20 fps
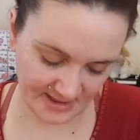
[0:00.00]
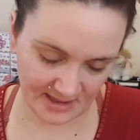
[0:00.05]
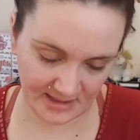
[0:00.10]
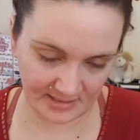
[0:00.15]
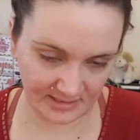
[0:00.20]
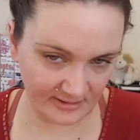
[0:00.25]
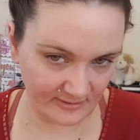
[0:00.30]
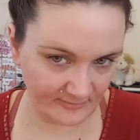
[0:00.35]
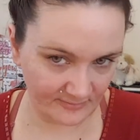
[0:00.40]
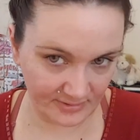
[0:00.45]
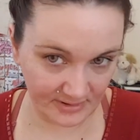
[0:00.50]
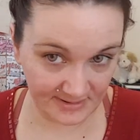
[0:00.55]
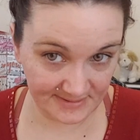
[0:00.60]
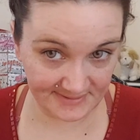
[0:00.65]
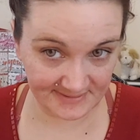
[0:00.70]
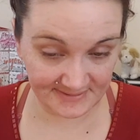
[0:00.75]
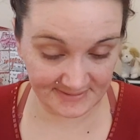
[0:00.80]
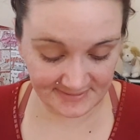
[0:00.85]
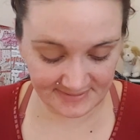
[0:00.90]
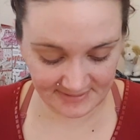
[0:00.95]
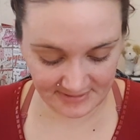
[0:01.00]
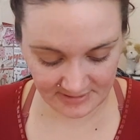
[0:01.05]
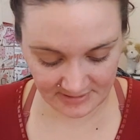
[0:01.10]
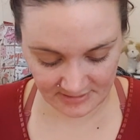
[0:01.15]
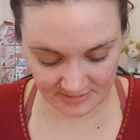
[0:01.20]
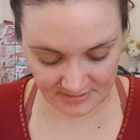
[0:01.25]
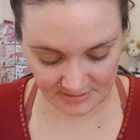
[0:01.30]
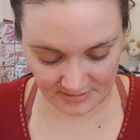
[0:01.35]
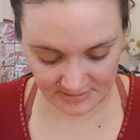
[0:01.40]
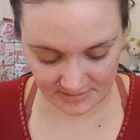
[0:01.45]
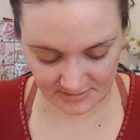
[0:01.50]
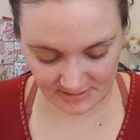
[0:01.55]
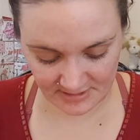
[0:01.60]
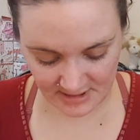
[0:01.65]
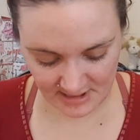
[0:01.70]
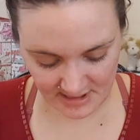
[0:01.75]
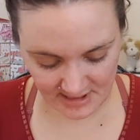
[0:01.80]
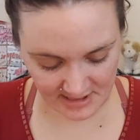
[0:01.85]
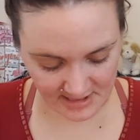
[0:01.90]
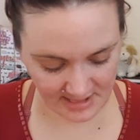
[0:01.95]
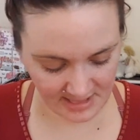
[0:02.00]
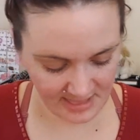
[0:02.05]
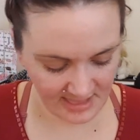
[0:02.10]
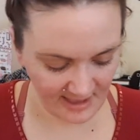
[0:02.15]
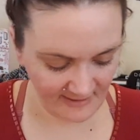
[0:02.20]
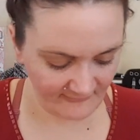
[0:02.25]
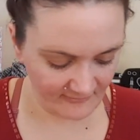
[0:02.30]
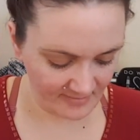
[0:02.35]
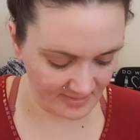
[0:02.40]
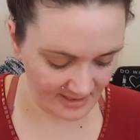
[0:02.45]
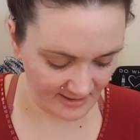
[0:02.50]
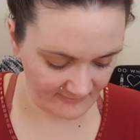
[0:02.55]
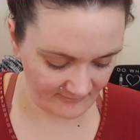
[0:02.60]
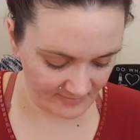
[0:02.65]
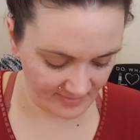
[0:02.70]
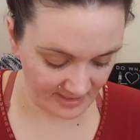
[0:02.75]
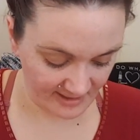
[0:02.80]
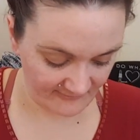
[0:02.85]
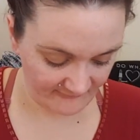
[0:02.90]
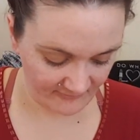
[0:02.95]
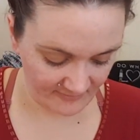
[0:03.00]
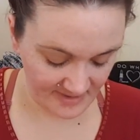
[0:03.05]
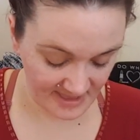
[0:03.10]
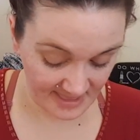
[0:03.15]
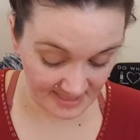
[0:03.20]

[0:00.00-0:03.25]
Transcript: I love brushes. Love them, love them, love them.